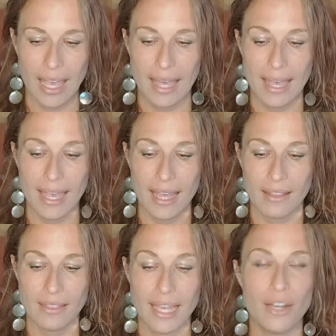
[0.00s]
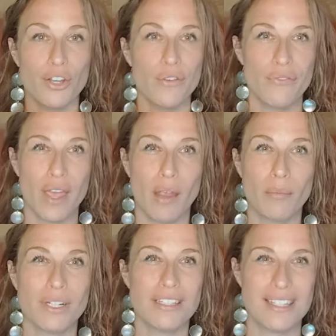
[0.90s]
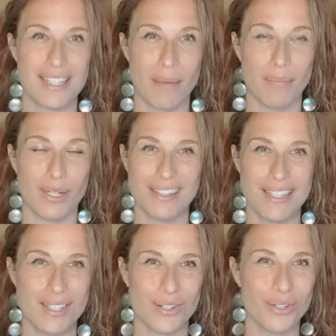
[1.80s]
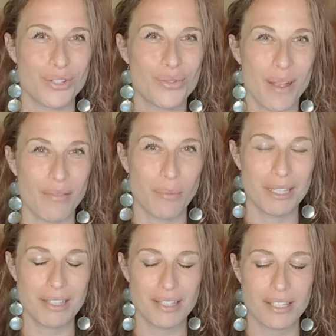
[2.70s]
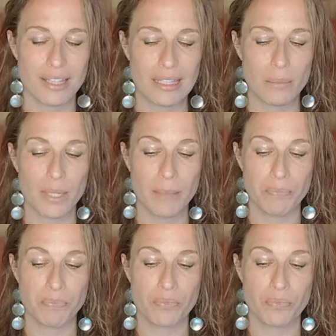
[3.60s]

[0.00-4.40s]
and then November and December. These are your travel months, Libra.